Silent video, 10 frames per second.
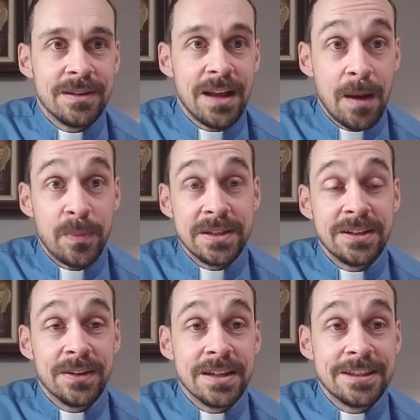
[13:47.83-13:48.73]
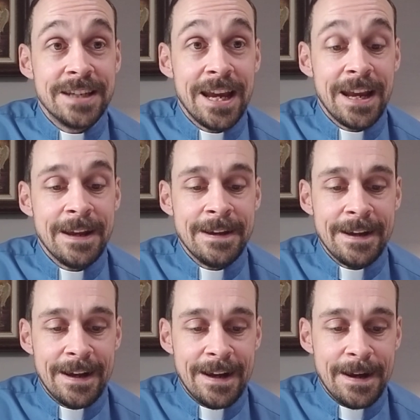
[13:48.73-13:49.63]
until this day
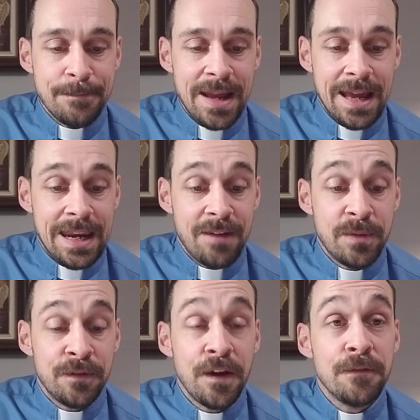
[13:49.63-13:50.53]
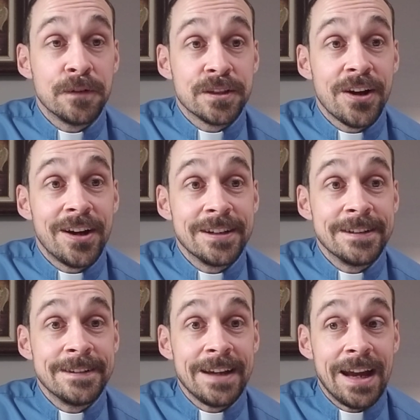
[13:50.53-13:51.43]
and have been faithful to God.
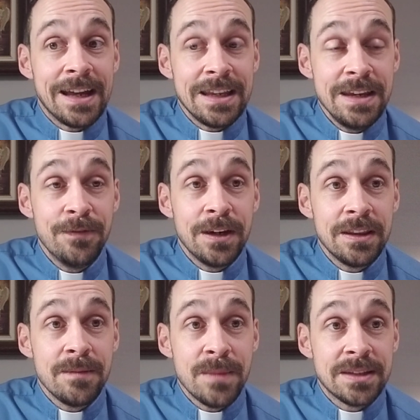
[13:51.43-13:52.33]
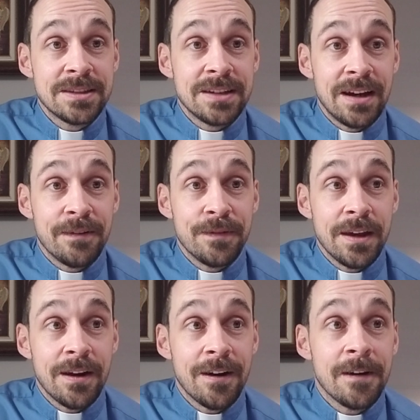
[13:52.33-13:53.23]
And even in the midst of
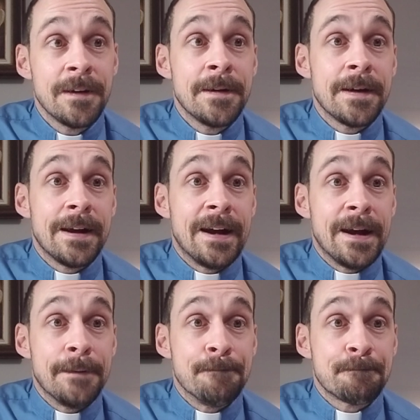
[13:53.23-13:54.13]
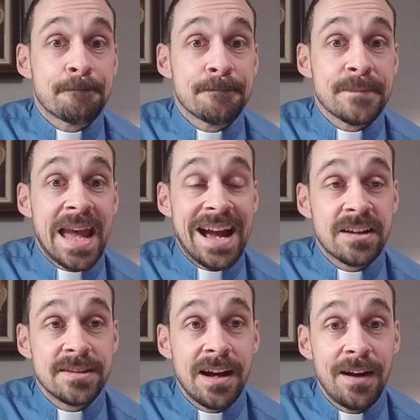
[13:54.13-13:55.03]
their
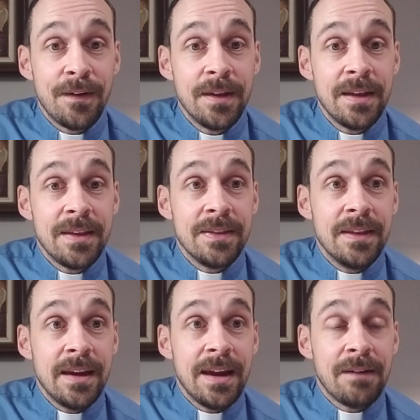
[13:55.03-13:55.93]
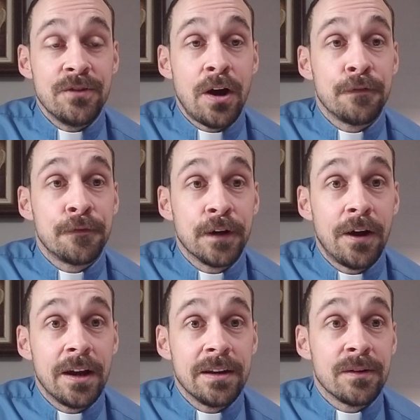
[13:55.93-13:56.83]
exile, they have not
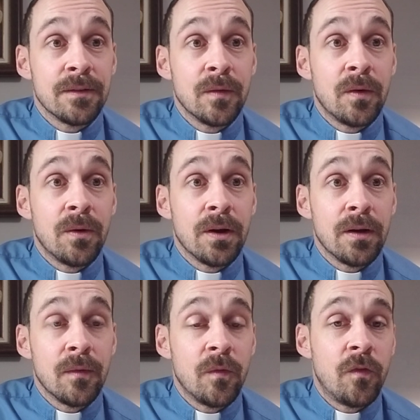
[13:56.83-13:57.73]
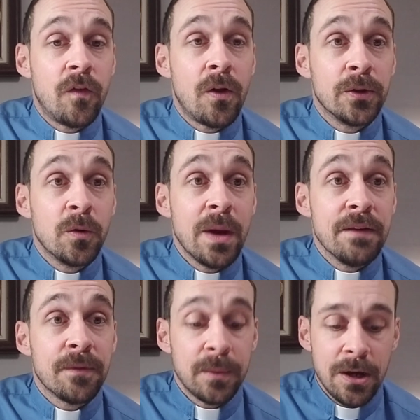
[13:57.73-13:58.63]
forgotten or fallen away
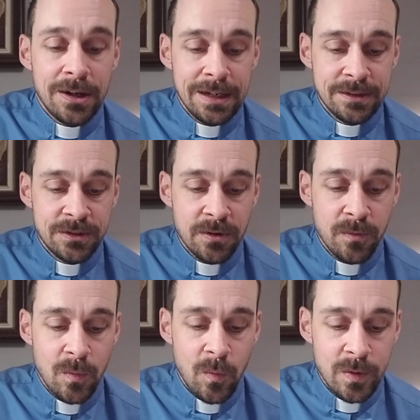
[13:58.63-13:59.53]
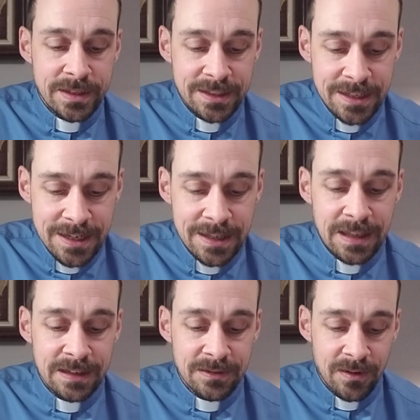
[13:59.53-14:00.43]
from God. And so we see
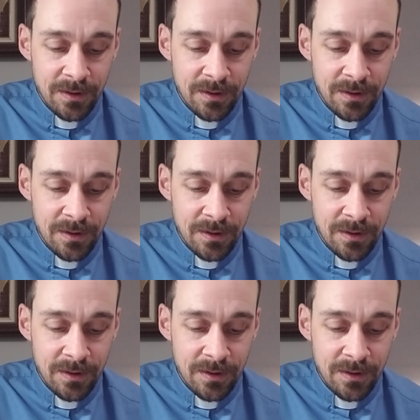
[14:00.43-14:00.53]
these